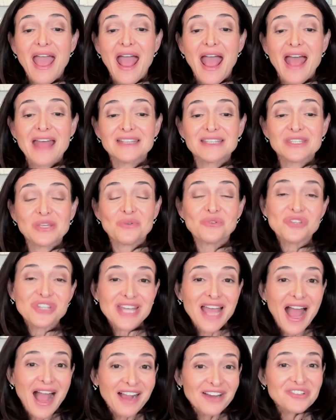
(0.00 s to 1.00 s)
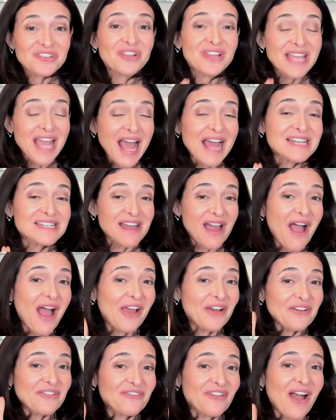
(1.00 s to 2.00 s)
And so she actually had to
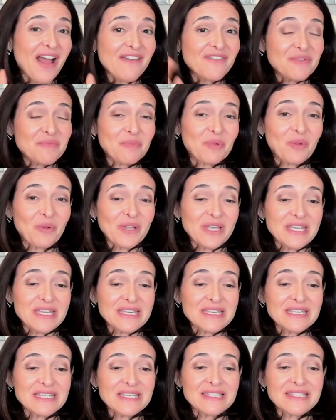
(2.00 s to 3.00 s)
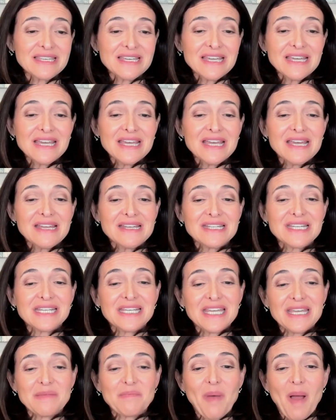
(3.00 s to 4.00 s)
hire 5 employees to
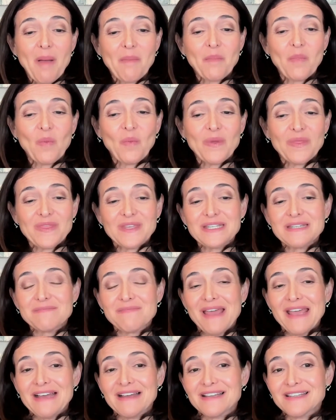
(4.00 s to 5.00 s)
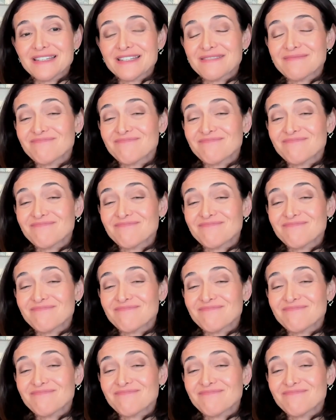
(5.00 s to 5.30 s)
keep up with the demand.